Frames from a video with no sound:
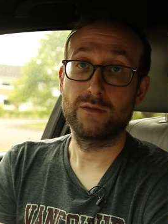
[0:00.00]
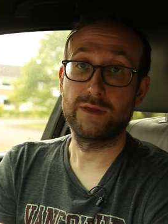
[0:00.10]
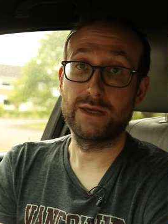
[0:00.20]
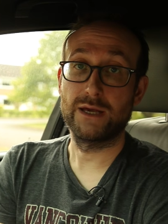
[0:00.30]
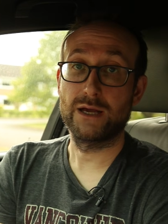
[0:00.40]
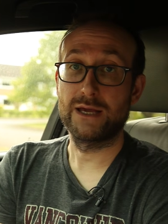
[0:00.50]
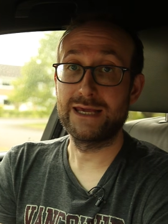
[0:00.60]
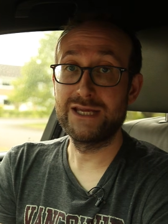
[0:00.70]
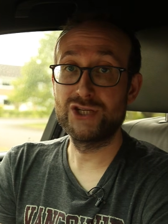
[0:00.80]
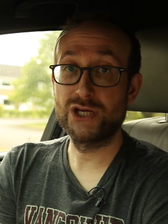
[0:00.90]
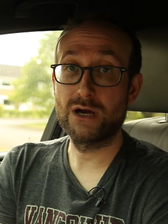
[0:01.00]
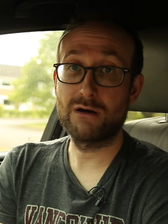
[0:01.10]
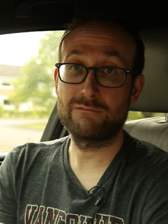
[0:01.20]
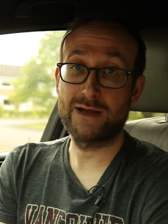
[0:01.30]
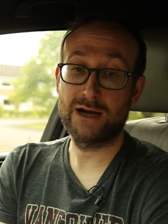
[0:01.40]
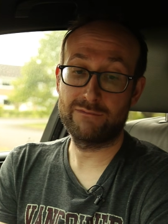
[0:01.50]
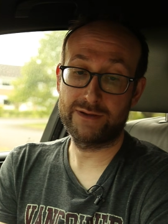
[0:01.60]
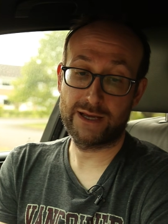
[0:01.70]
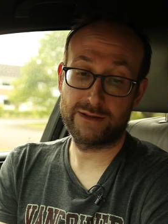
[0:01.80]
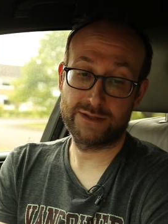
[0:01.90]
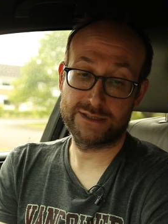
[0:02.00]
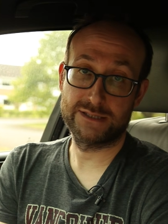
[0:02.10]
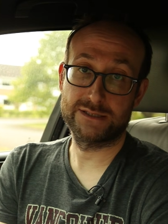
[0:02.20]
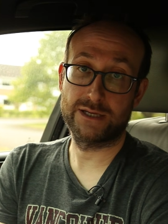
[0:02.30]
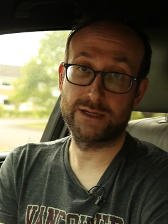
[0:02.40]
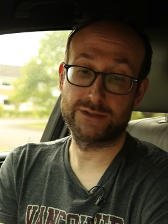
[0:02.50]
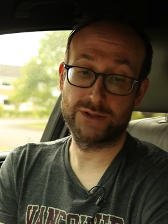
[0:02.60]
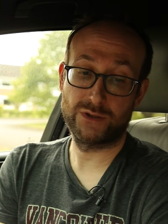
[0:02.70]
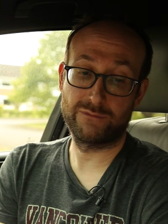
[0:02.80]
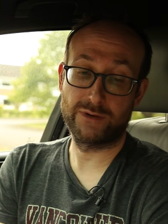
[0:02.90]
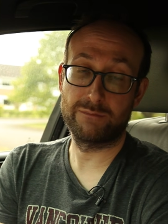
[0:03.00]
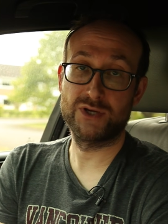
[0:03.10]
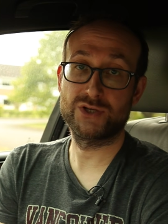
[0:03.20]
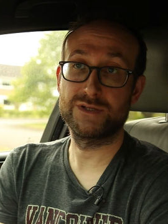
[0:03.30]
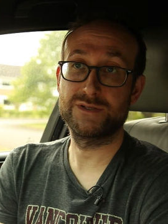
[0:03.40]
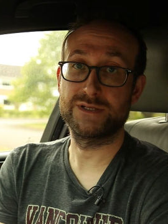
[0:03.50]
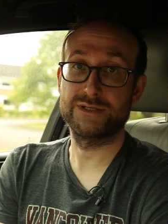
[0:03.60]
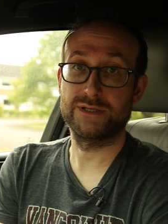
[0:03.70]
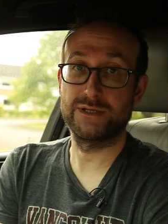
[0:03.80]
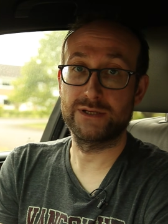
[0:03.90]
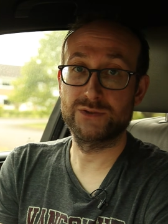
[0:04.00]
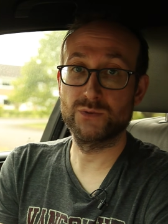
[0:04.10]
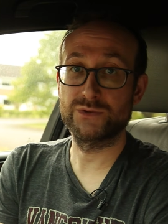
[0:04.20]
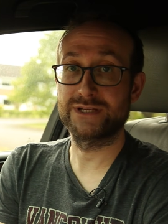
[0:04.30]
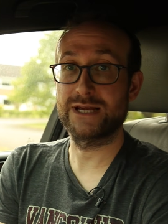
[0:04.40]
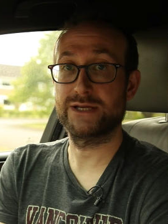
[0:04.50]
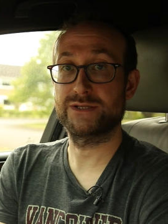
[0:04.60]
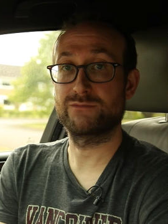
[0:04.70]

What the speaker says: The EGR valve, again, this is to do with emissions. It's the exhaust gas